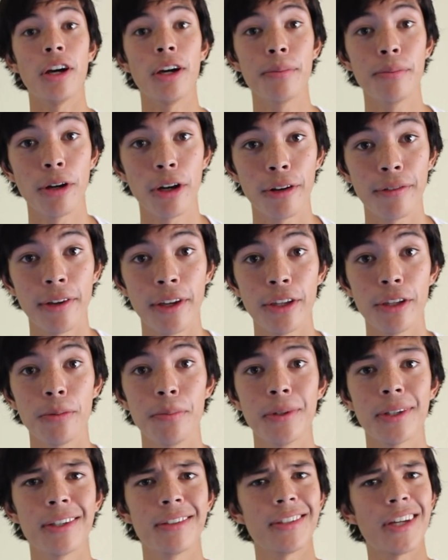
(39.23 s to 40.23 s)
unmotivate you
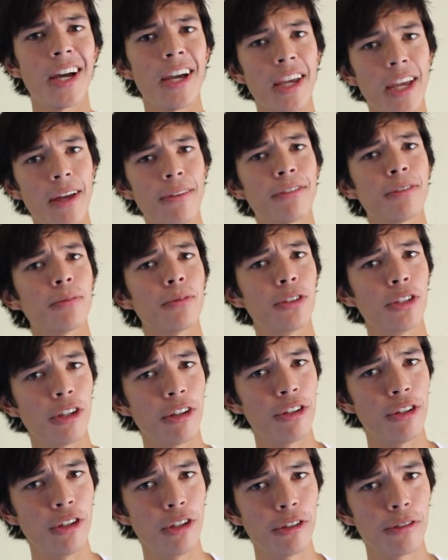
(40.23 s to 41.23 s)
because I have some
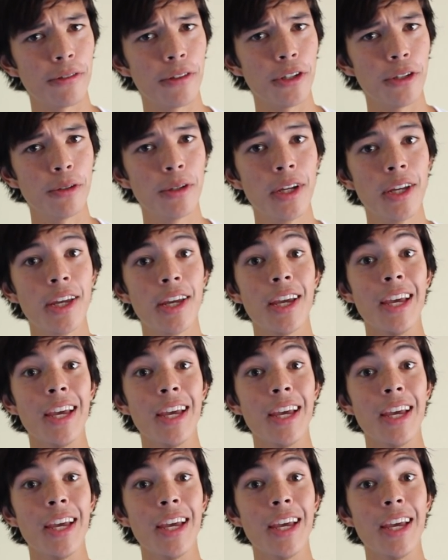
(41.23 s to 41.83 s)
good news for you